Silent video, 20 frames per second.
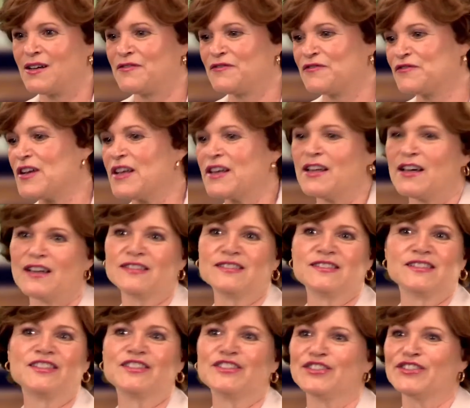Fred
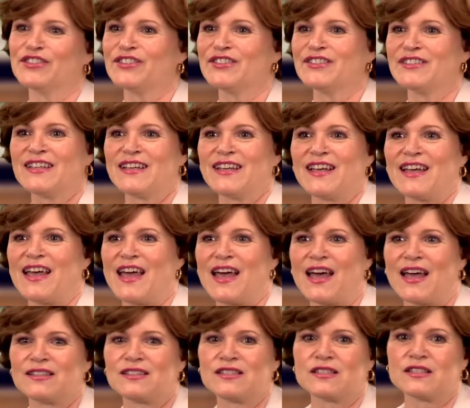dinner
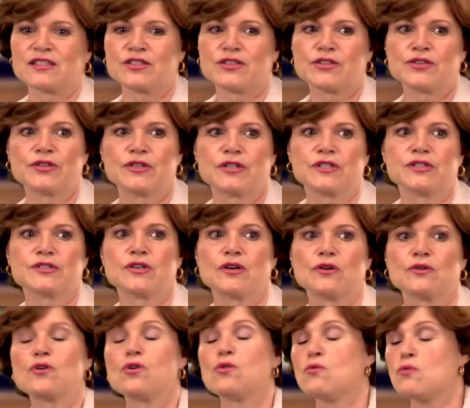at 6:30.
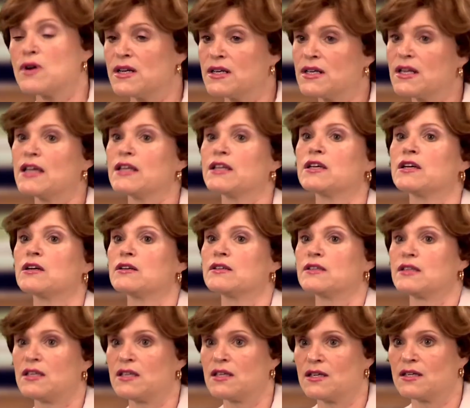So coordinating
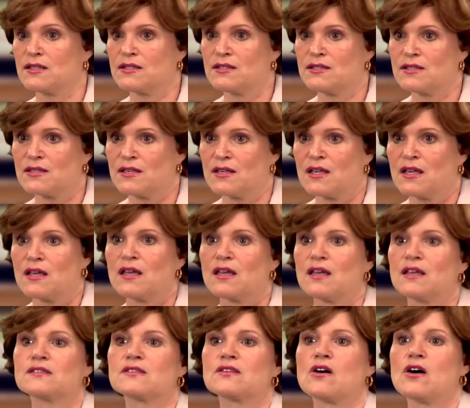kids
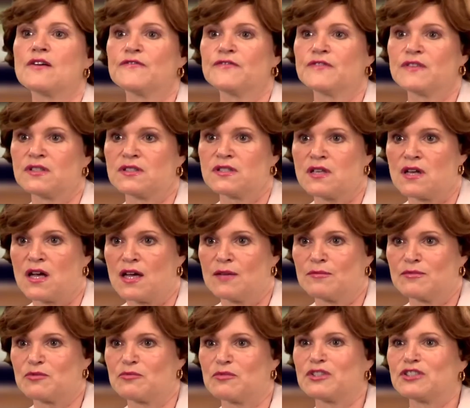is
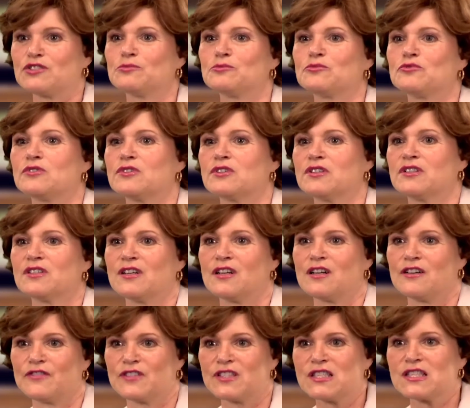oftentimes much more
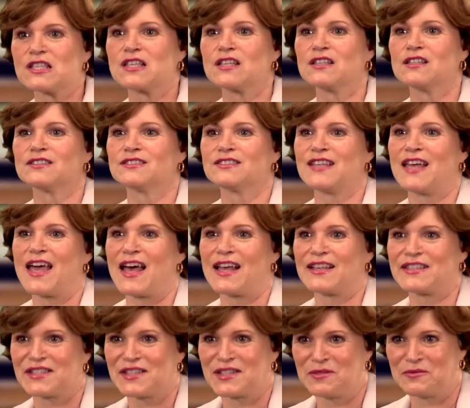of a skilled
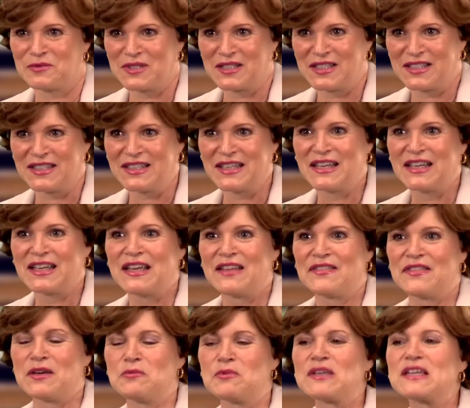task than
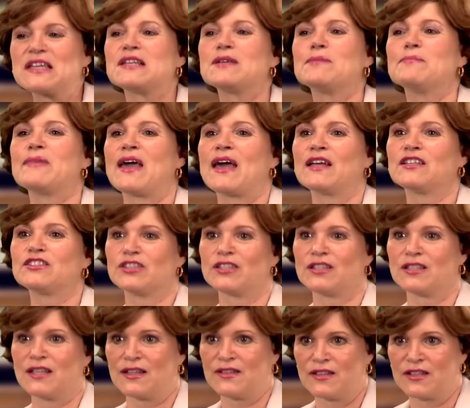we can
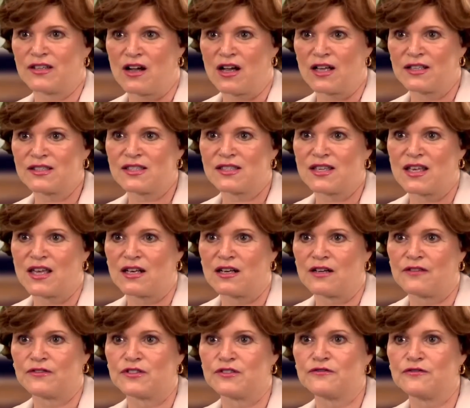imagine at the onset
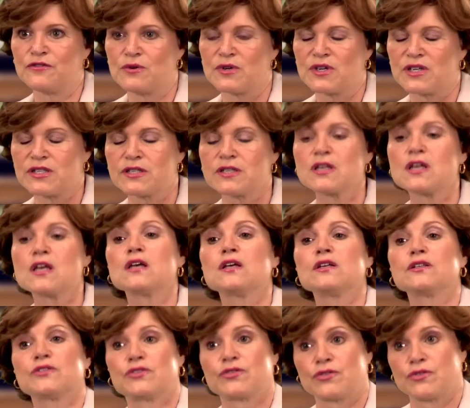of divorce.
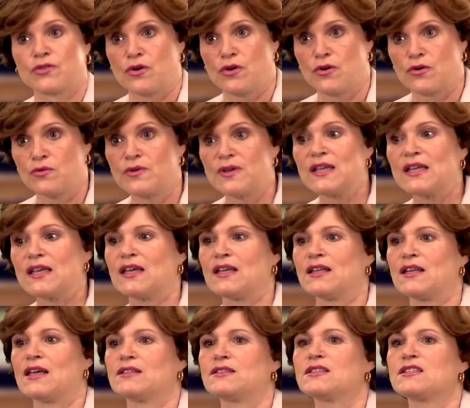So
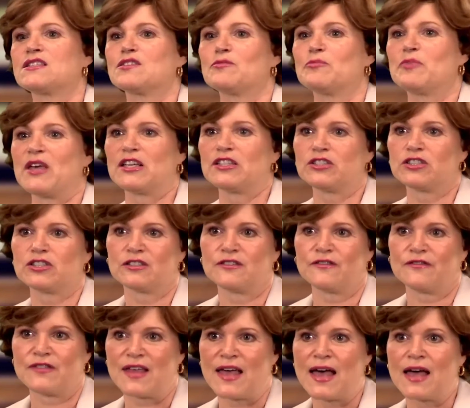in anticipation
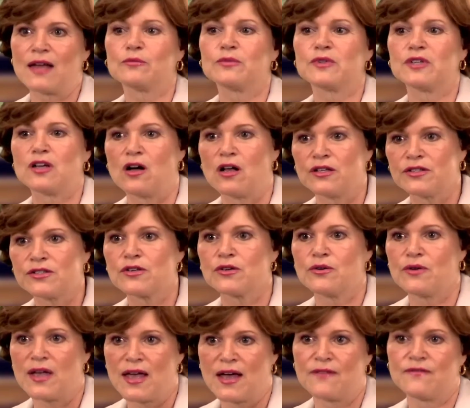of that, we
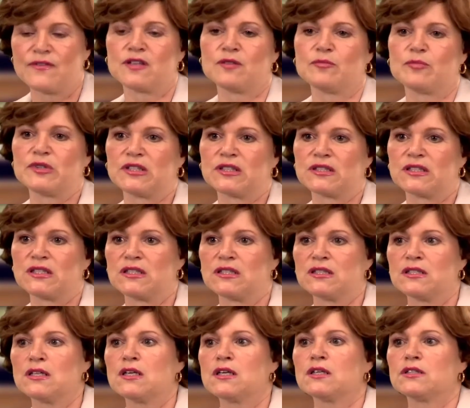also have the
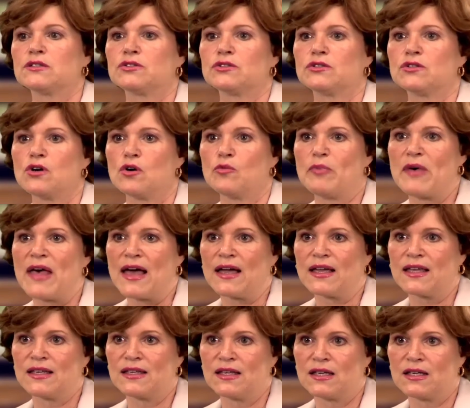ability to go back
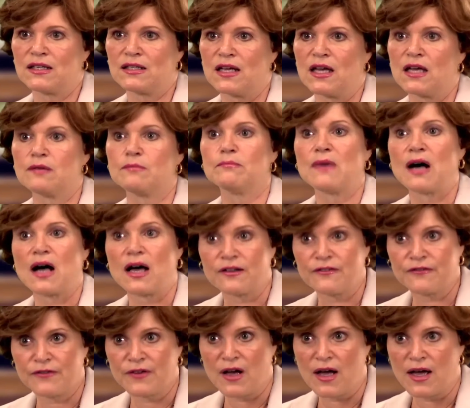in and
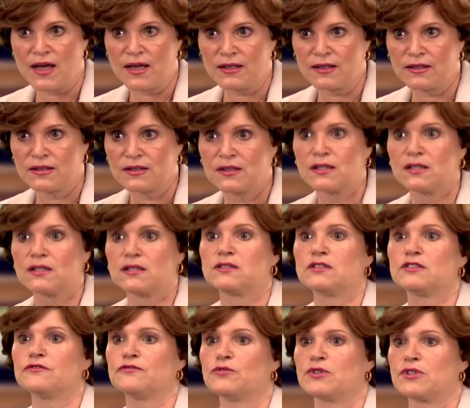modify
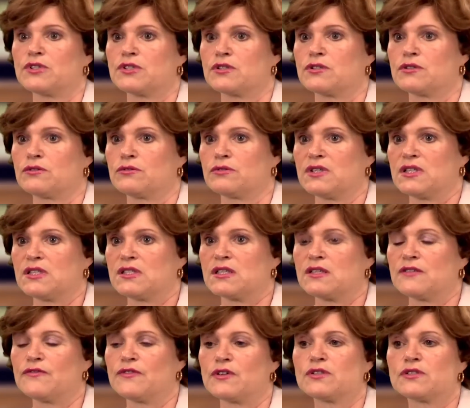divorce decrees
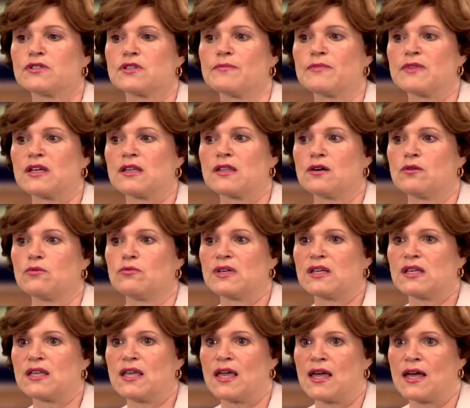if there's something that
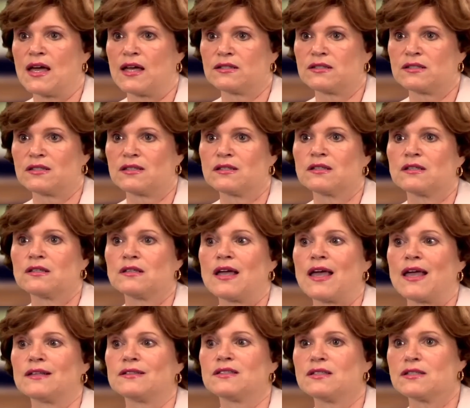we can't
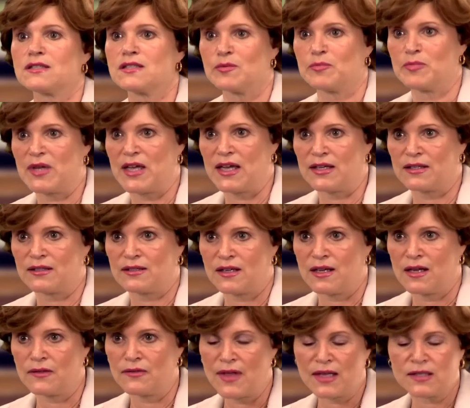anticipate.
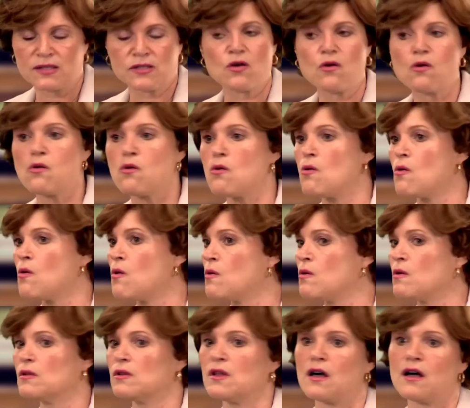And that's a
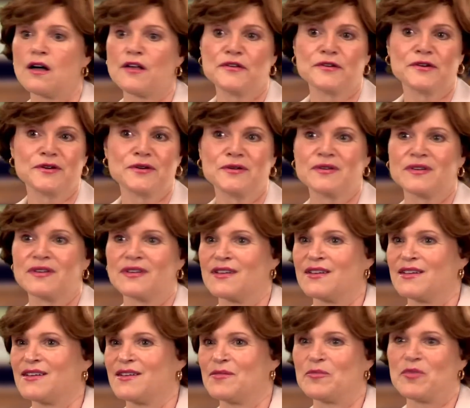whole other
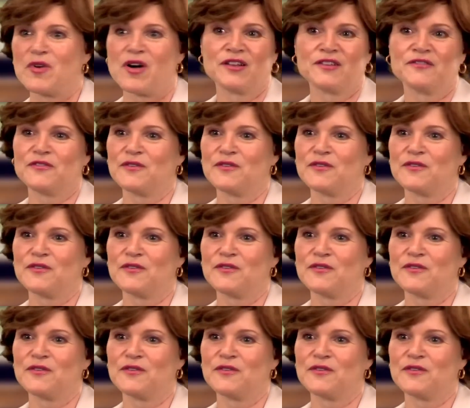ball of